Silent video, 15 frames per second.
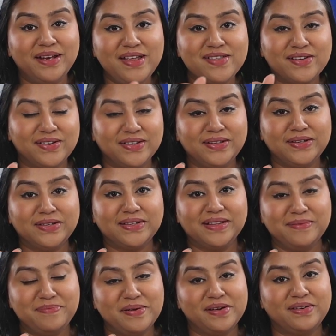gonna insert a little
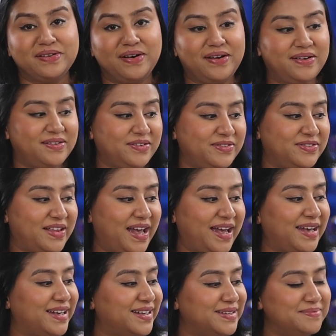clip here of
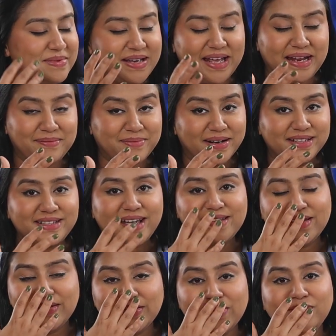like me getting
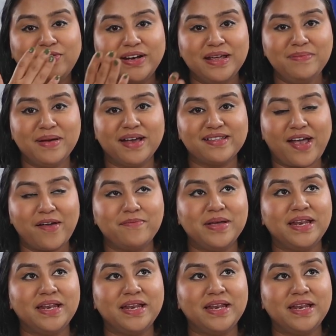monetized. It's so funny because I've